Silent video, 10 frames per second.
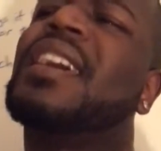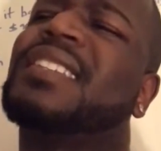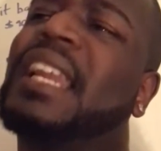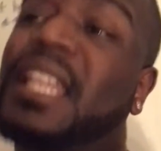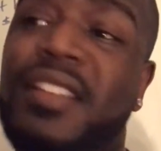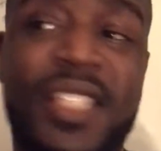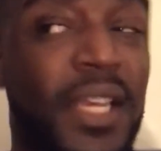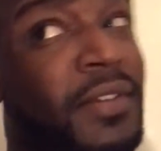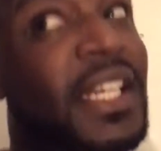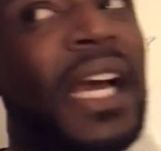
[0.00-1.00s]
He said, "I give you
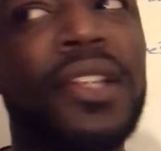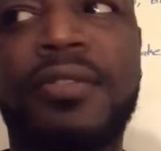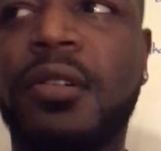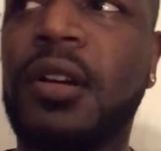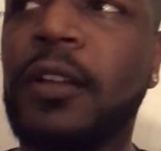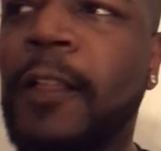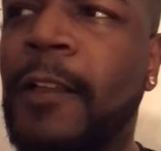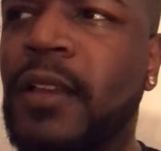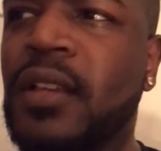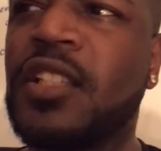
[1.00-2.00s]
$70 for it."
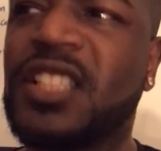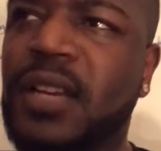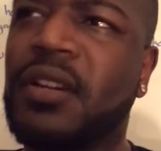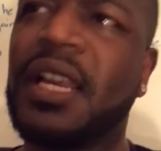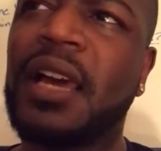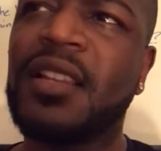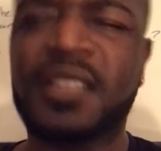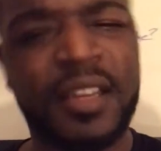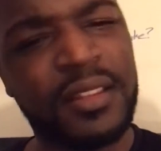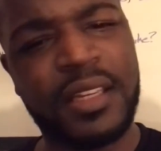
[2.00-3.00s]
$70?
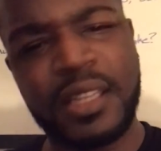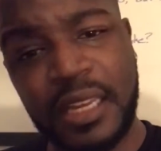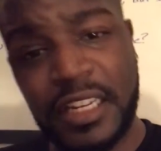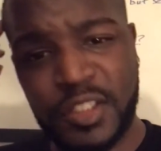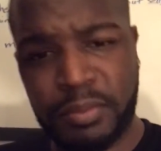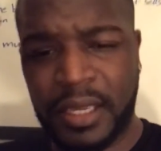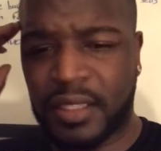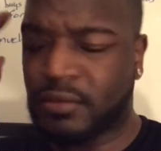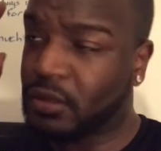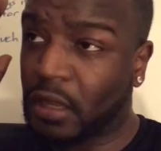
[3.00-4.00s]
Now he thinking like I
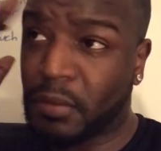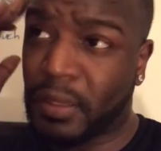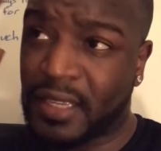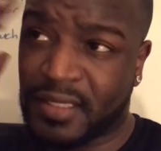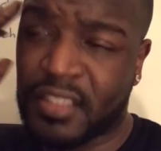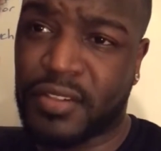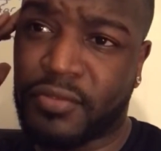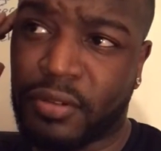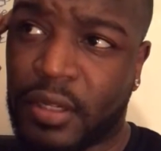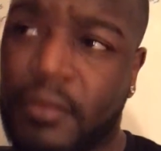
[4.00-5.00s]
only paid $60
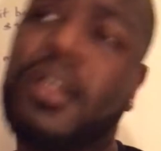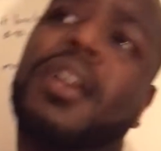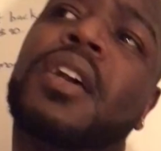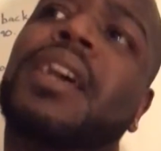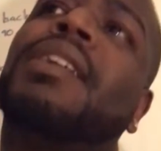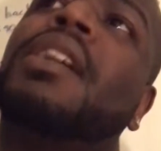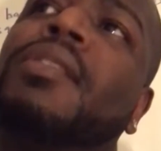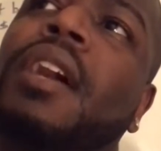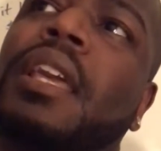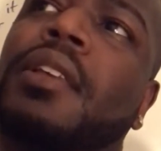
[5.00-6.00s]
for it.
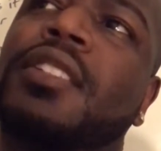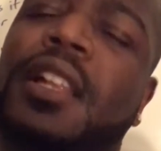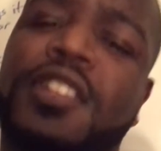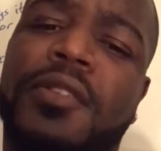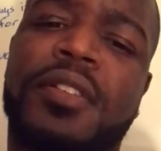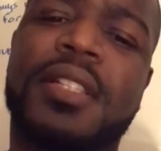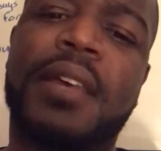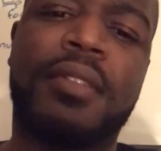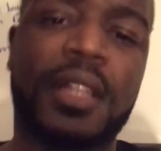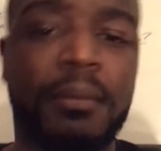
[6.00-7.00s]
If I sell it to him for
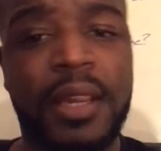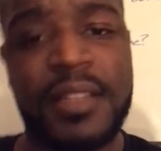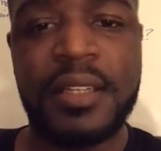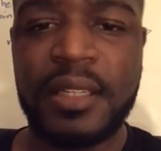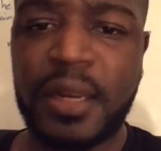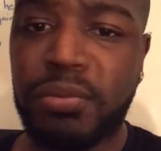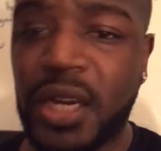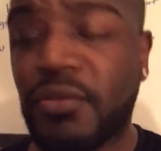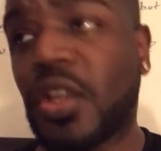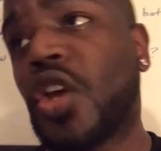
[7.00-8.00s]
70, I make a $10
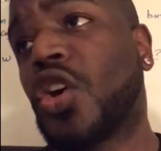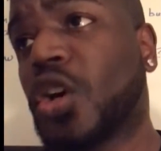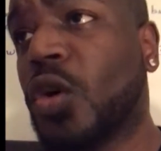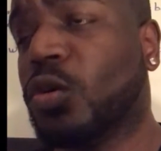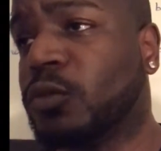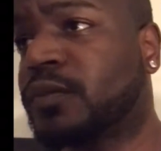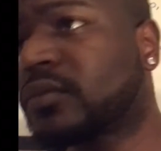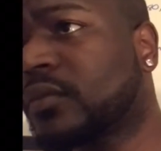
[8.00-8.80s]
profit. Cool.